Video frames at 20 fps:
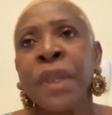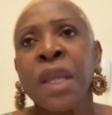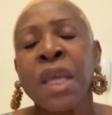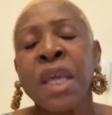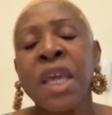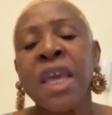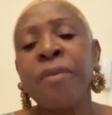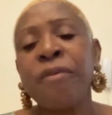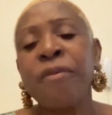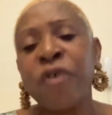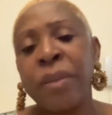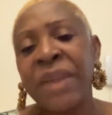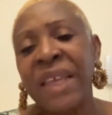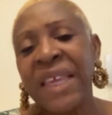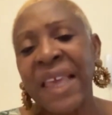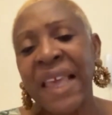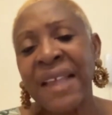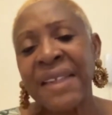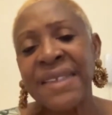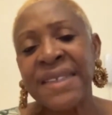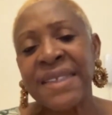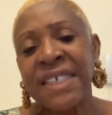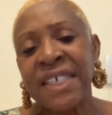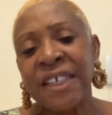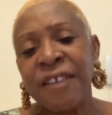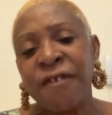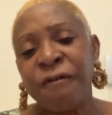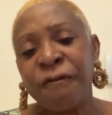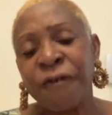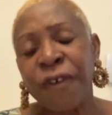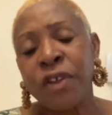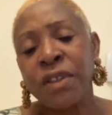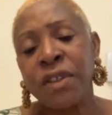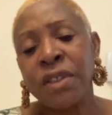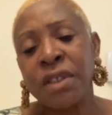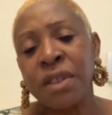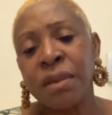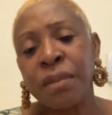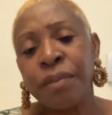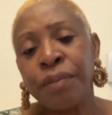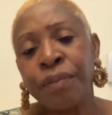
came from the Castine Fund.